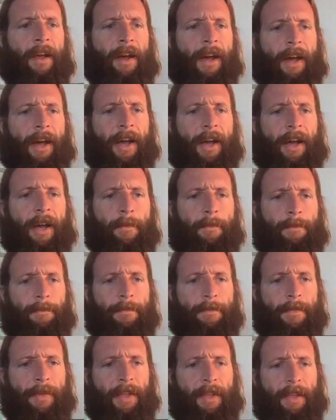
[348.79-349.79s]

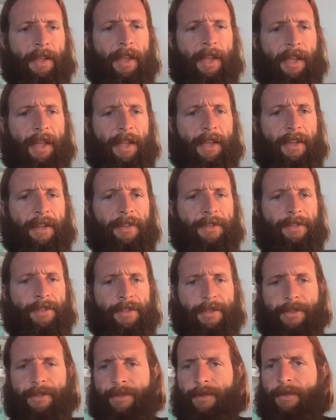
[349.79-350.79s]
And
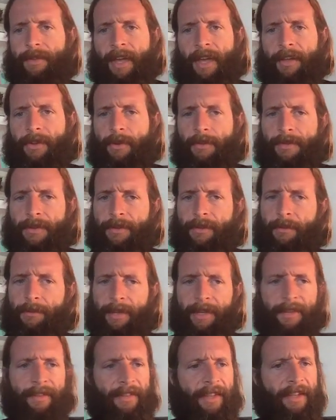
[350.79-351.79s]
to do that, you have to do
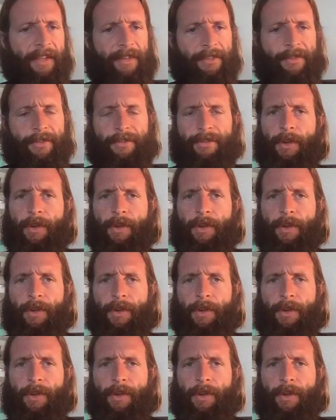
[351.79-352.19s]
big things.